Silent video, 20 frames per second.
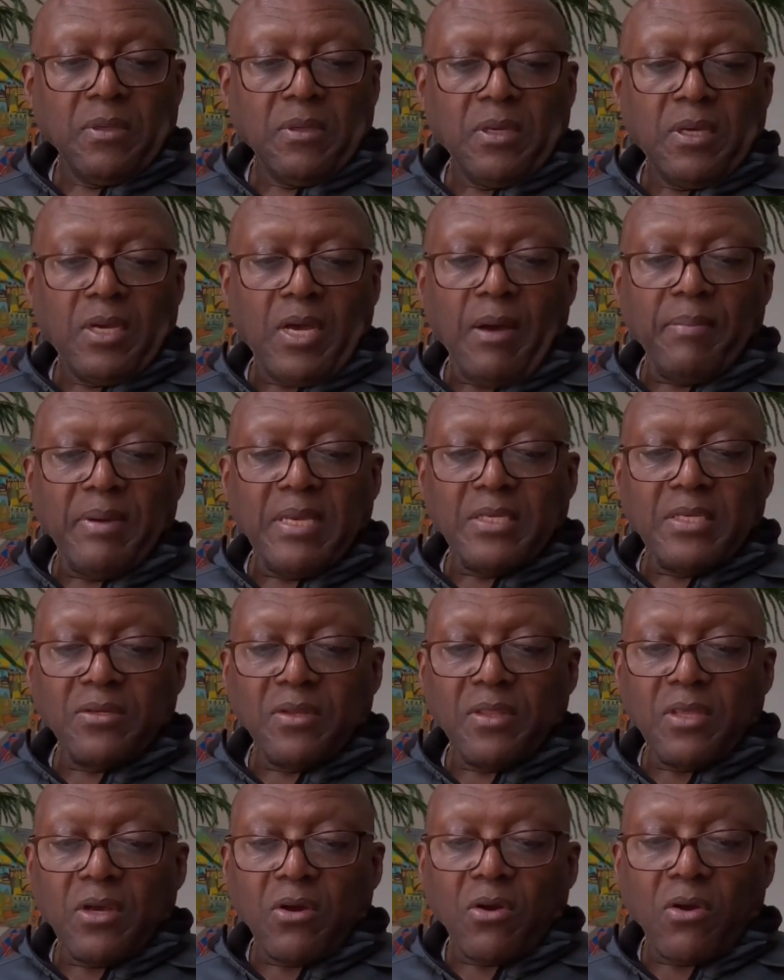Coming to
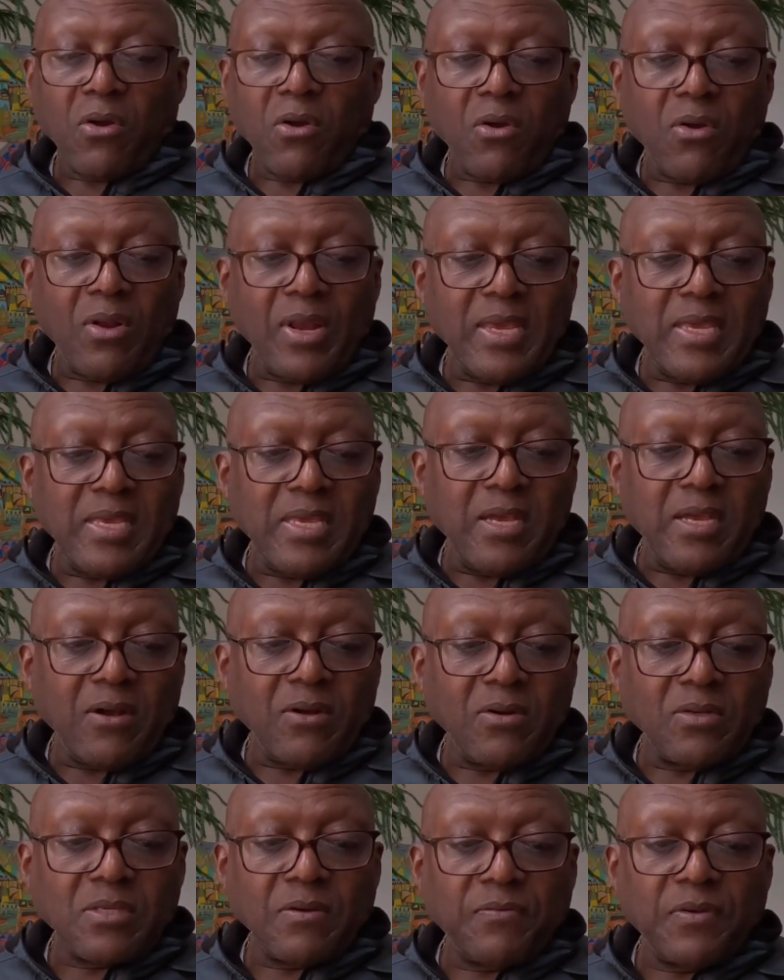the early
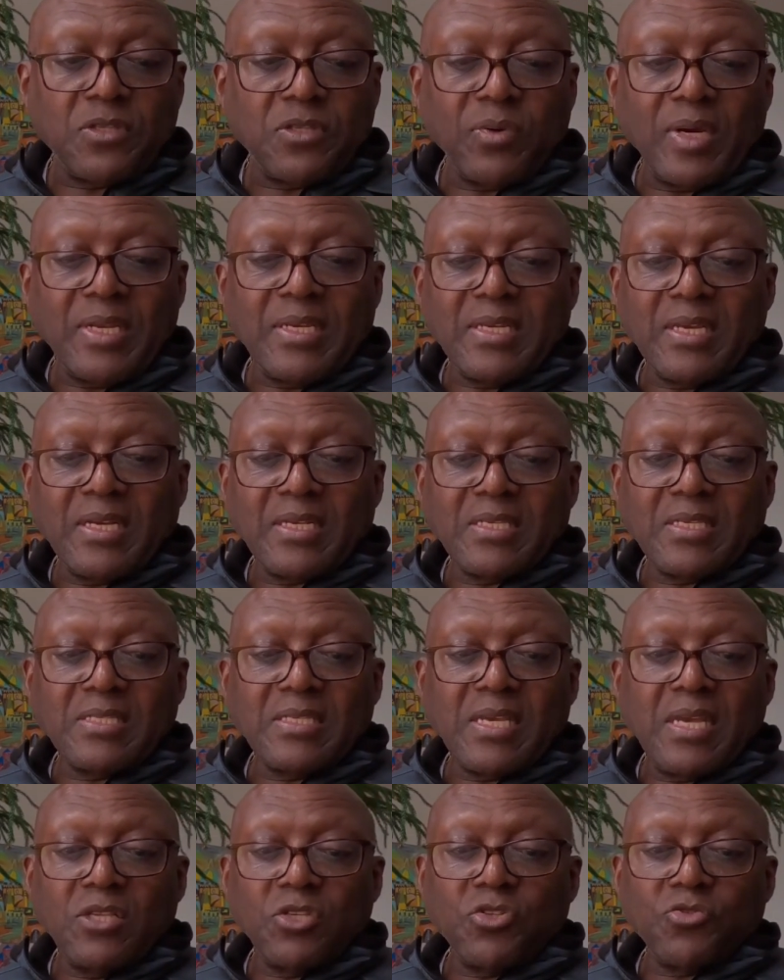years of the 20th
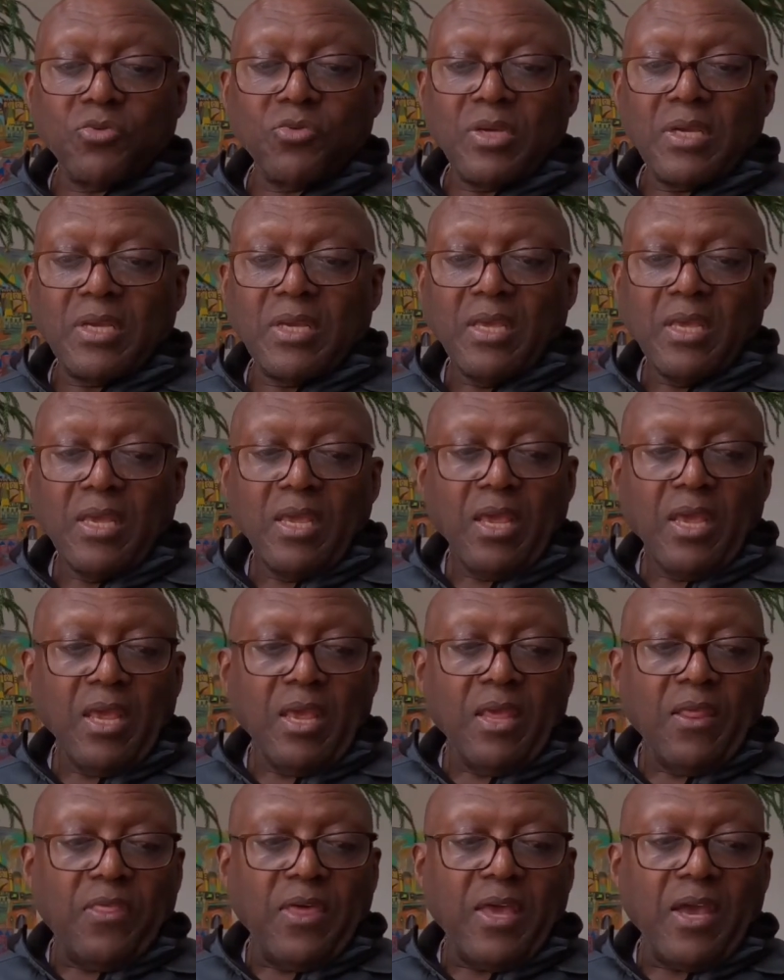century,
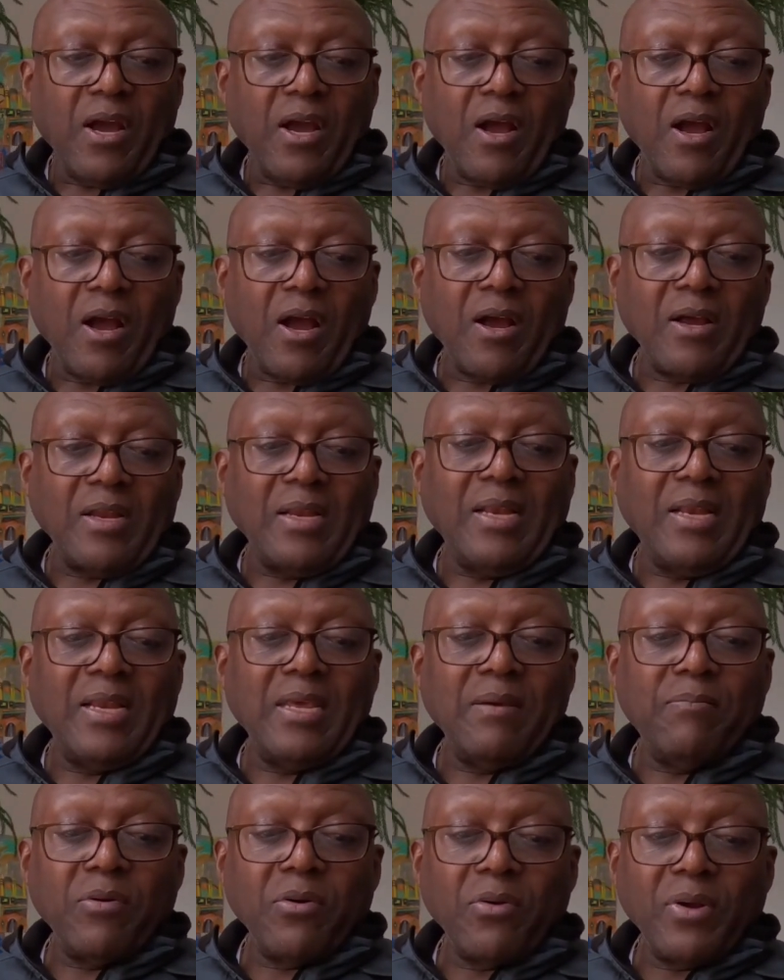they are
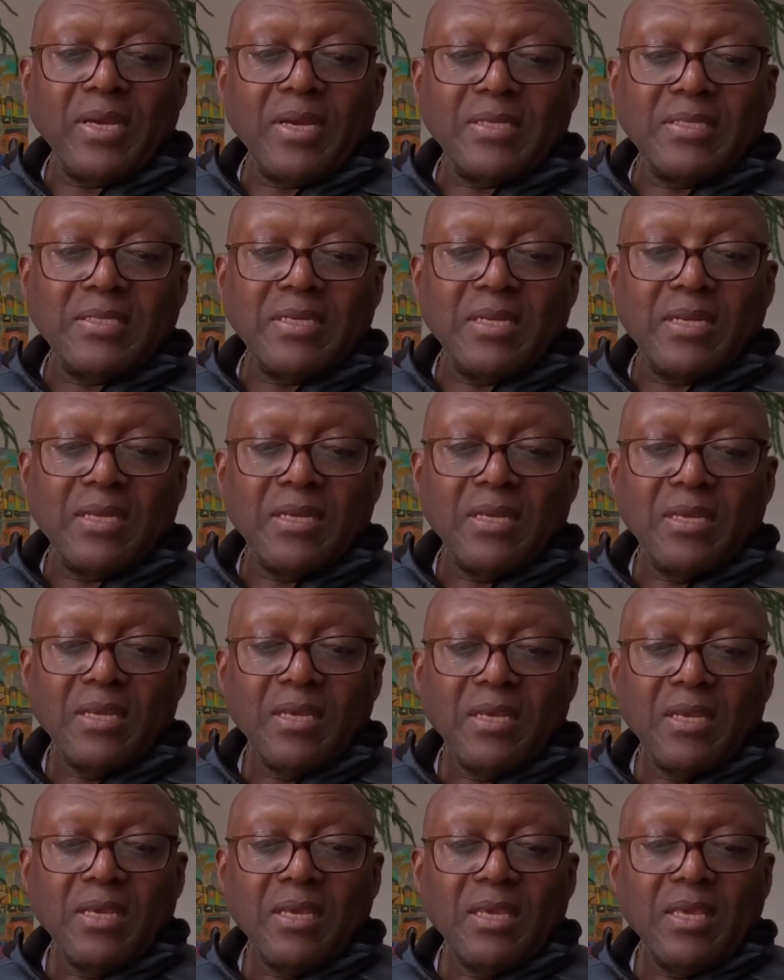liberated
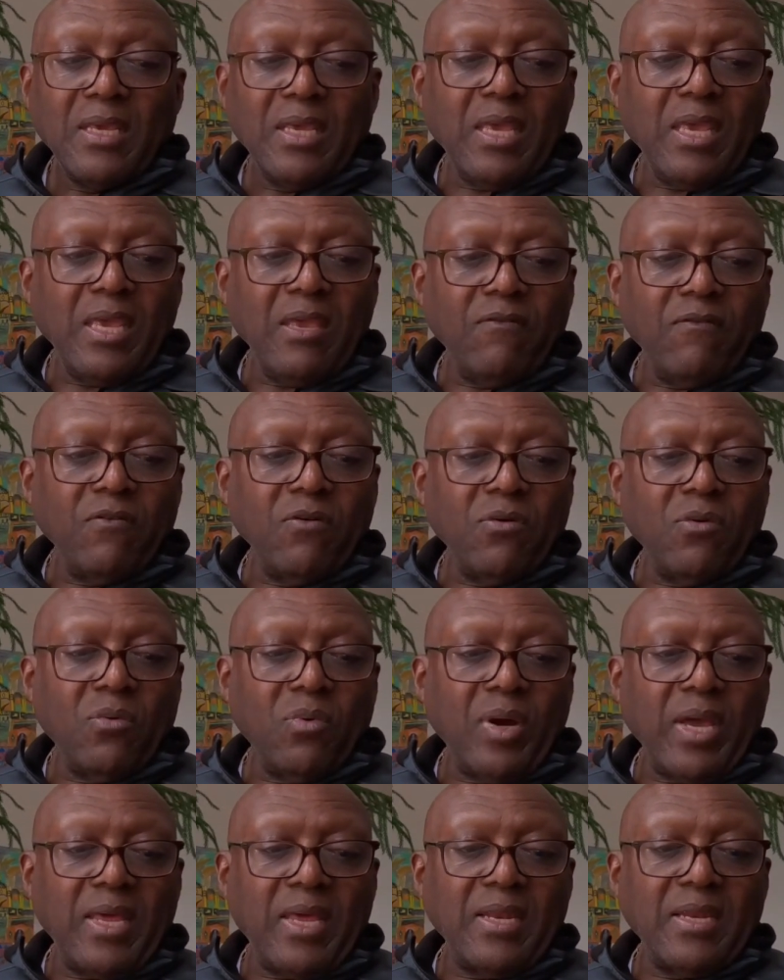even
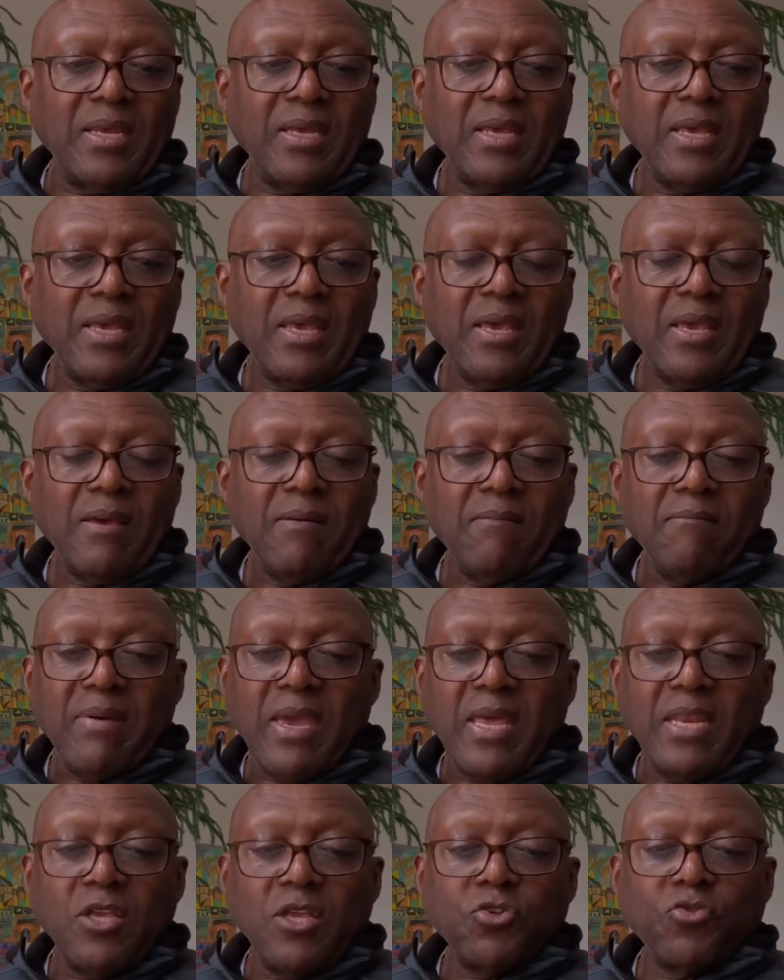when
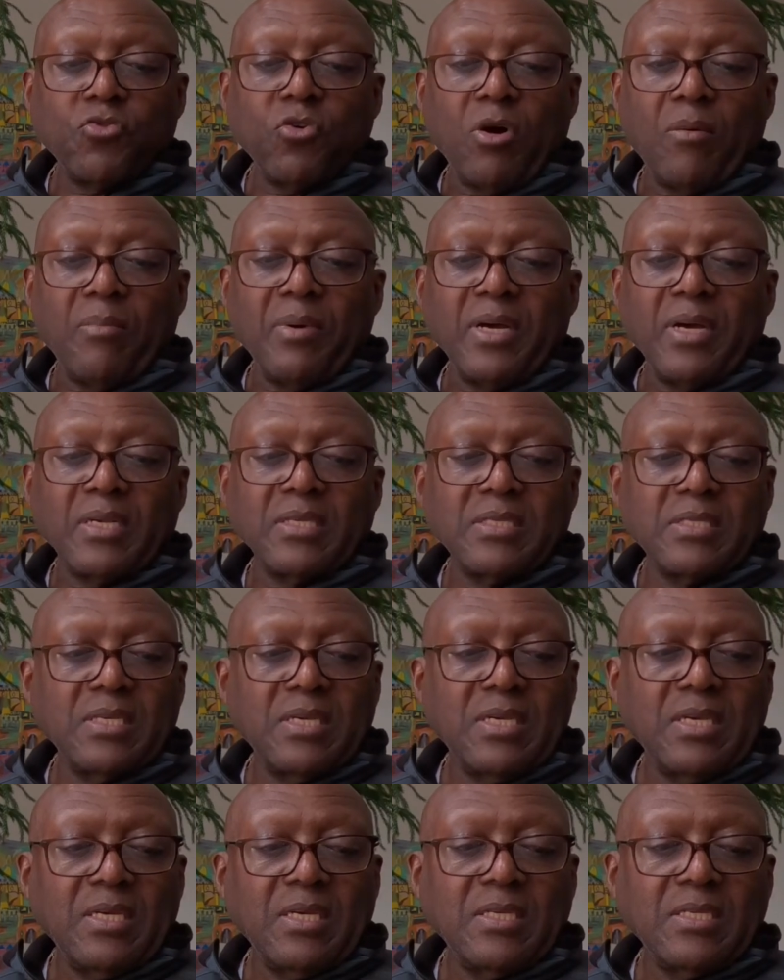many drawbacks
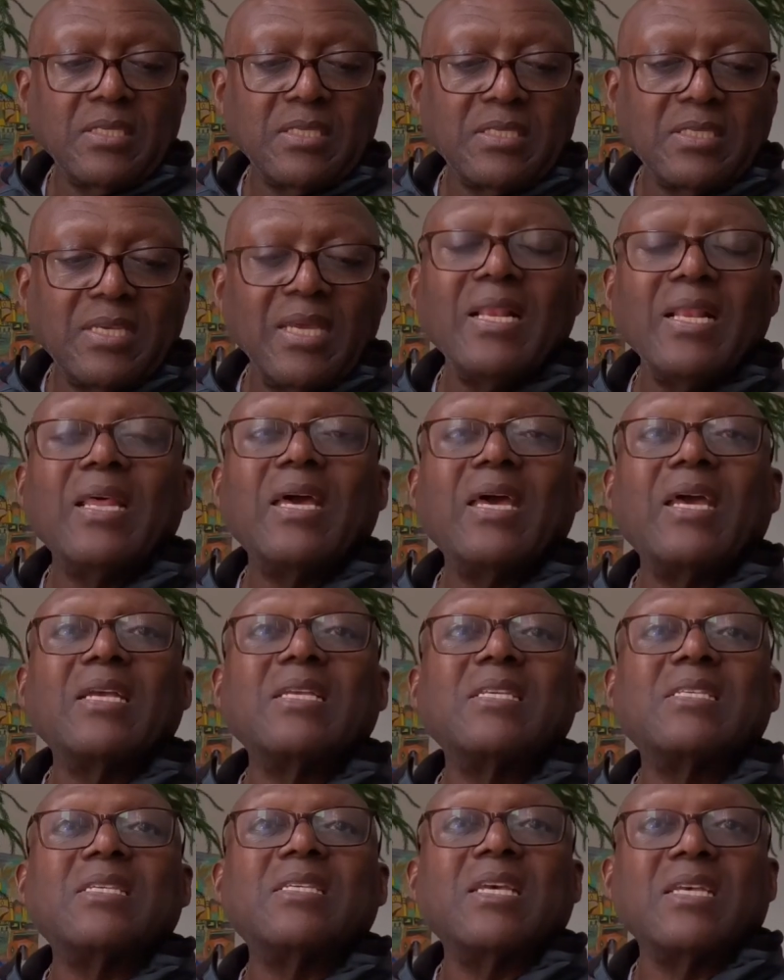still
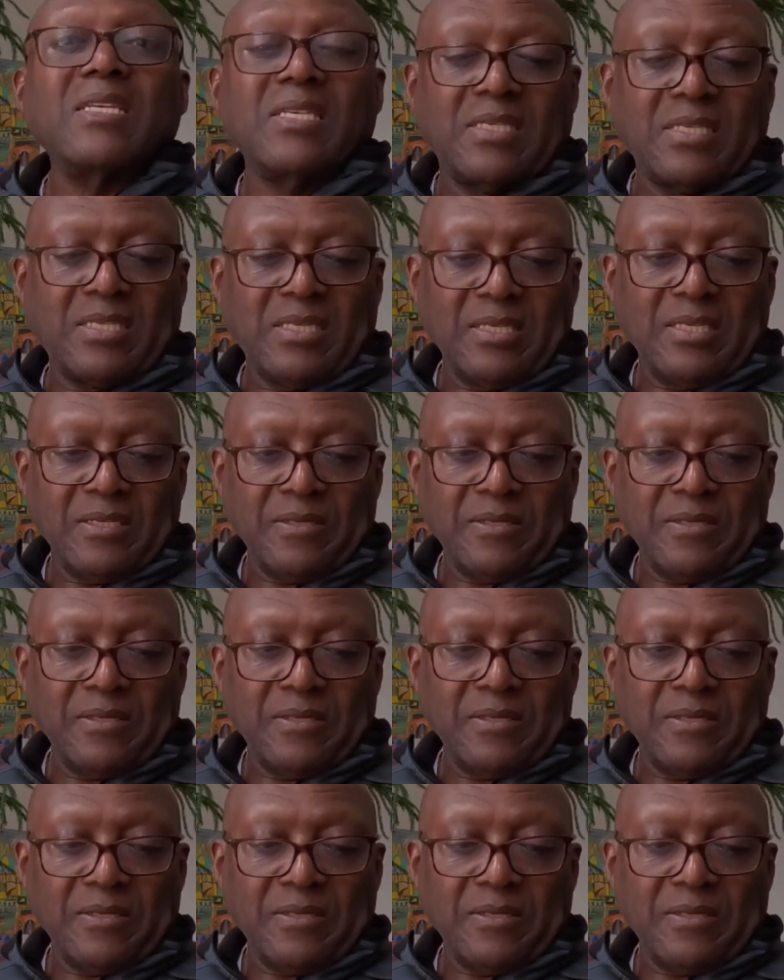exist.